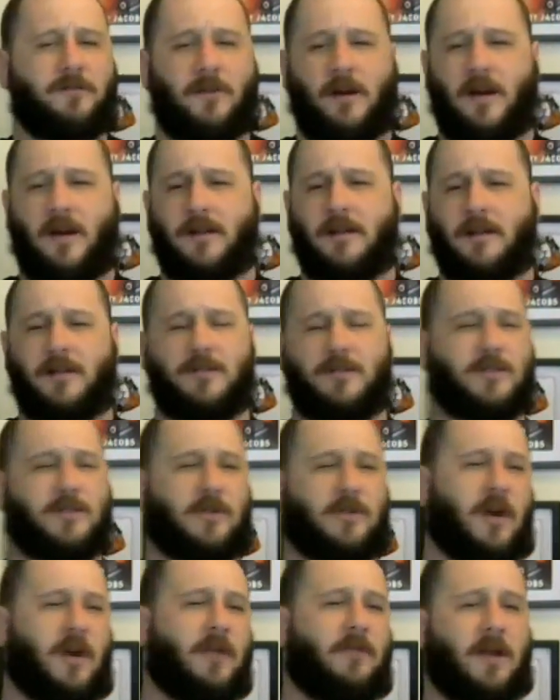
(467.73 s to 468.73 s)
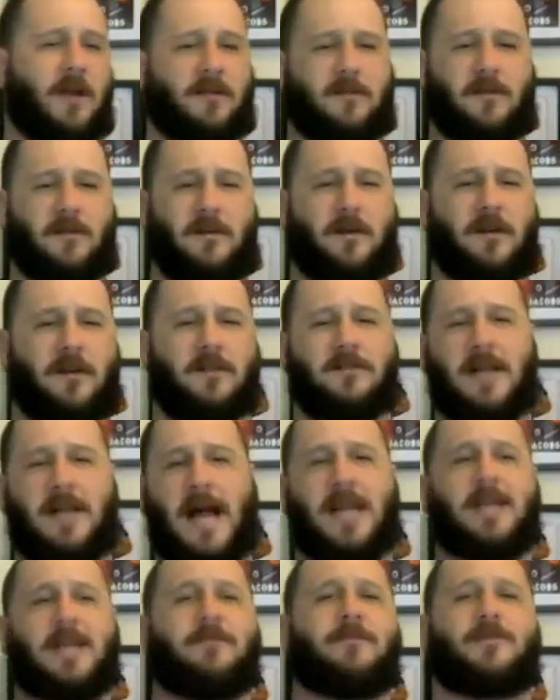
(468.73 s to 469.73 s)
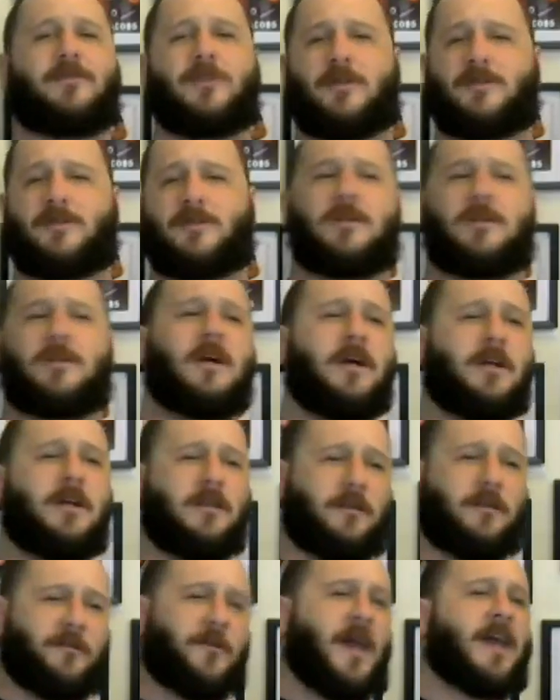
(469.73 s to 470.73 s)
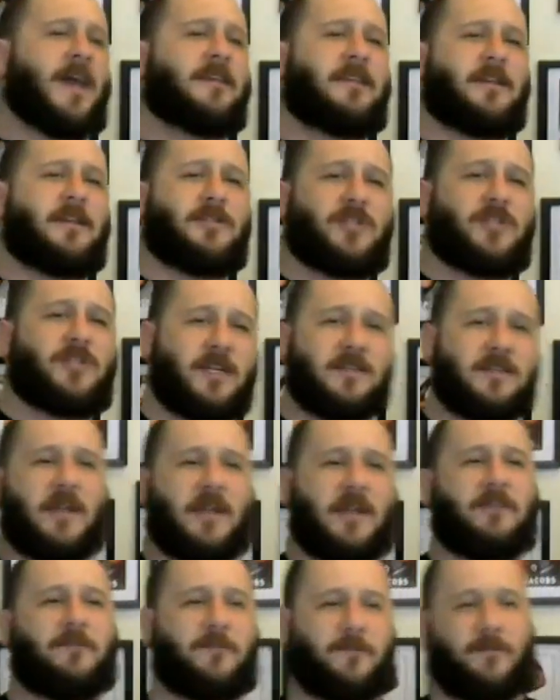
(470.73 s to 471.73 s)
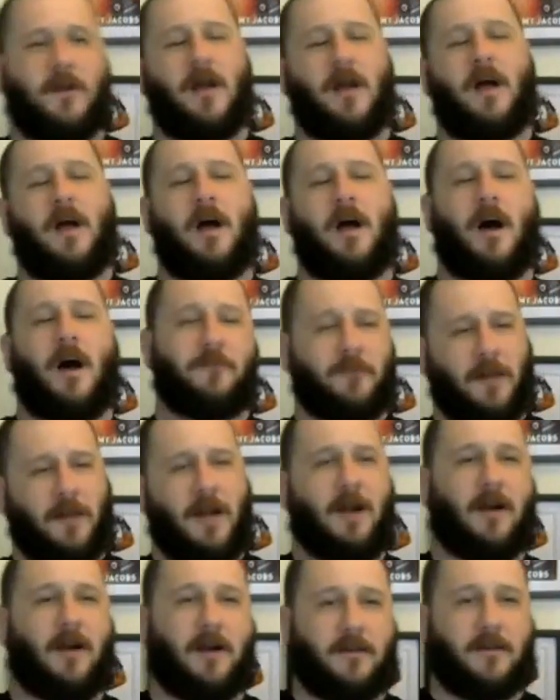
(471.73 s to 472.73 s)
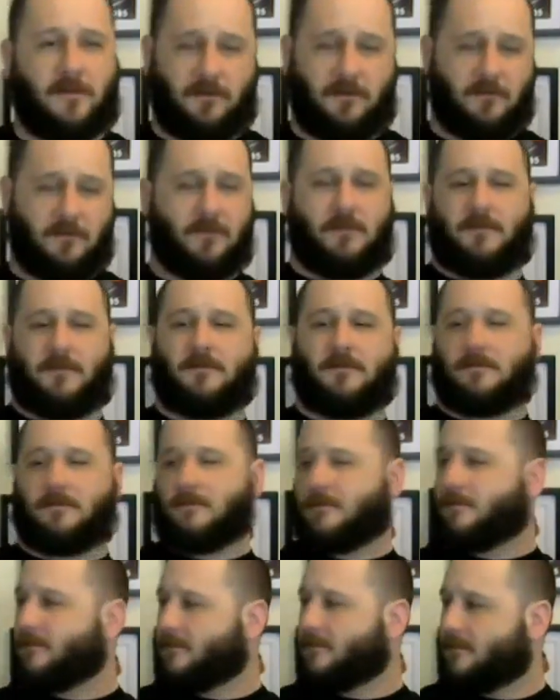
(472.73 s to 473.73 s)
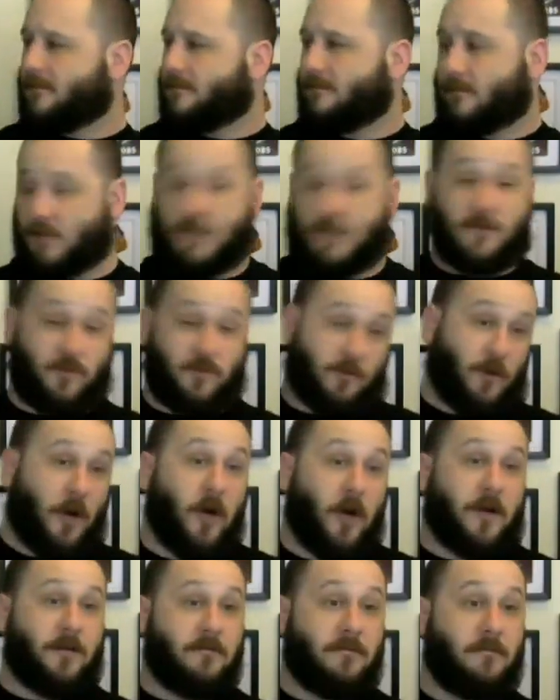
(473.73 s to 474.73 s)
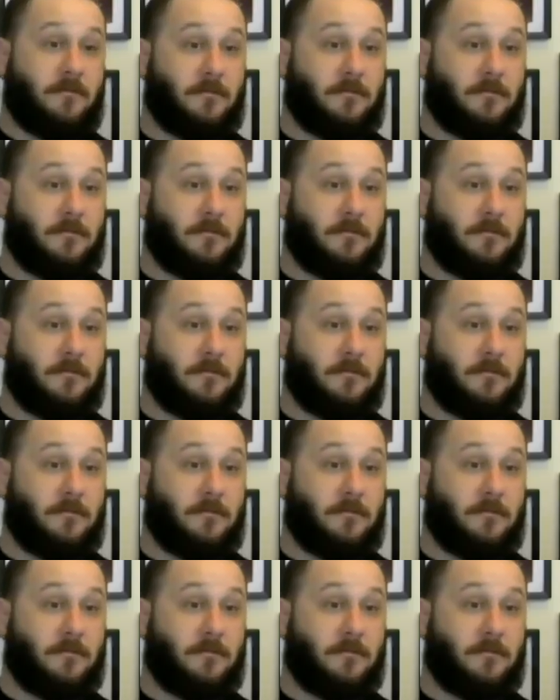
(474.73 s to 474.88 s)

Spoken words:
Flair. I think she's a great wrestler, and it's not even just the fact that she is a Flair. She's good.